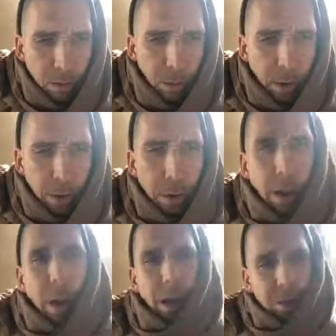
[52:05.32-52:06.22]
Well,
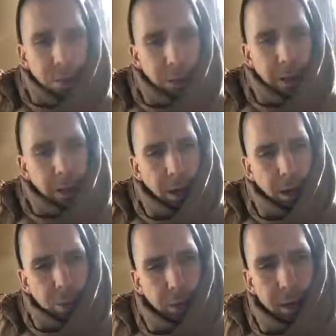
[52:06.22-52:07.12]
I
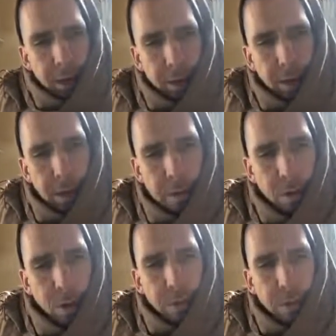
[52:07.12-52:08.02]
explained that is
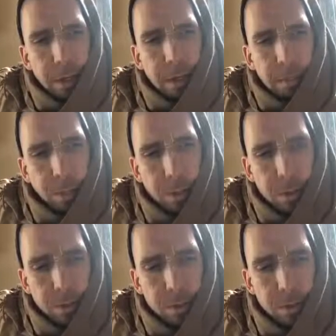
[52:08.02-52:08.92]
not very
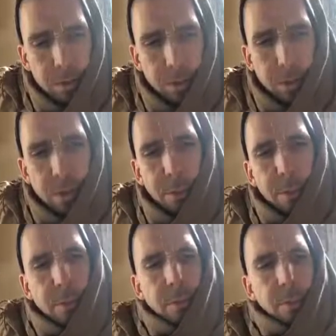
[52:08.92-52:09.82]
important. This is
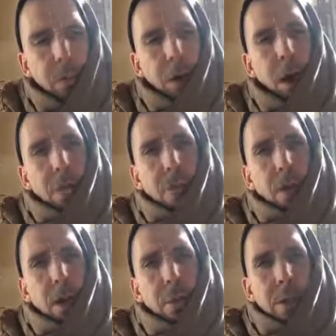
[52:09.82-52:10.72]
your
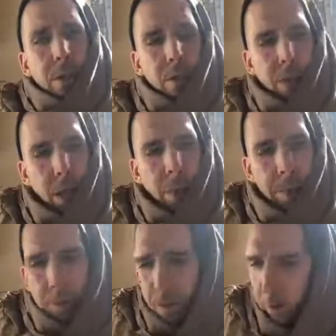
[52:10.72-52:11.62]
ashram, whether you're
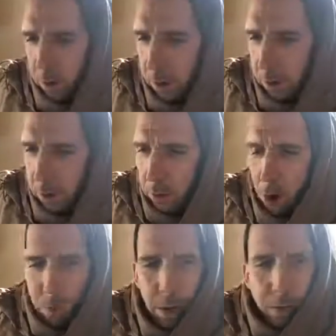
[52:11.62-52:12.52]
married or
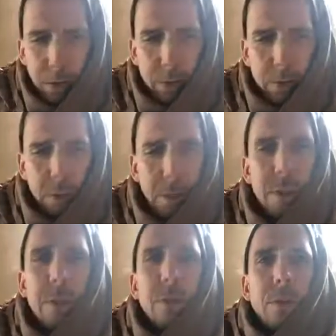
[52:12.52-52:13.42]
not married, is a
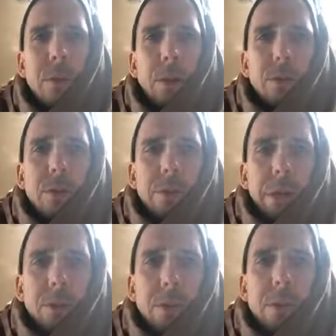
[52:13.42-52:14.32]
material
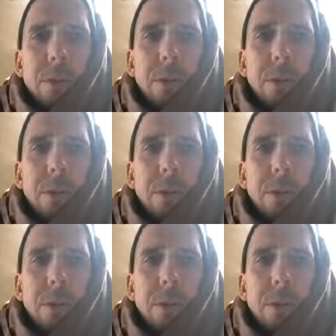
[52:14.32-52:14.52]
consideration.